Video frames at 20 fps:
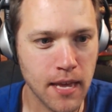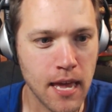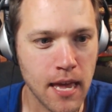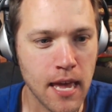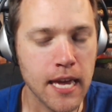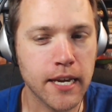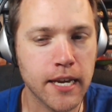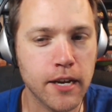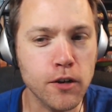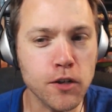Yep.
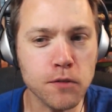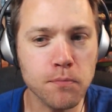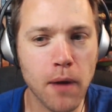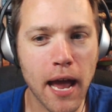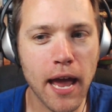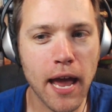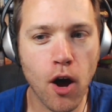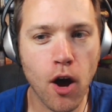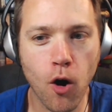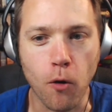
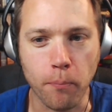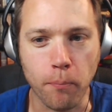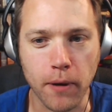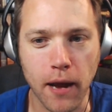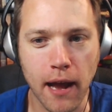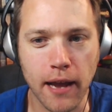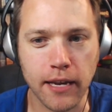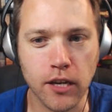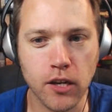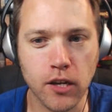Here's my
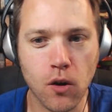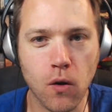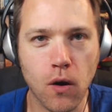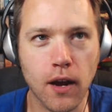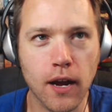hope. I